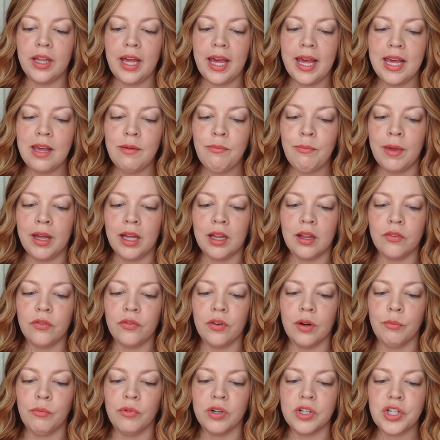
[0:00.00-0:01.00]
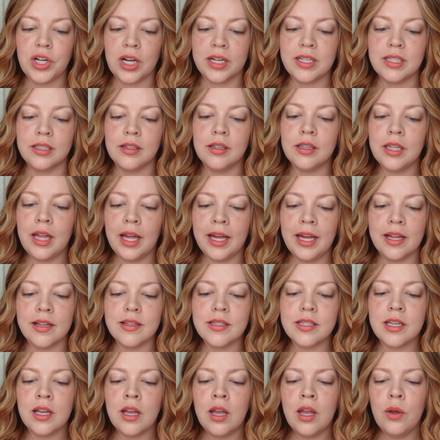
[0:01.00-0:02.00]
hate mail from rejected
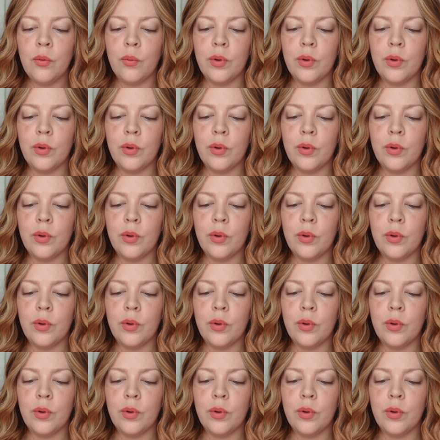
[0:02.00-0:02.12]
clients,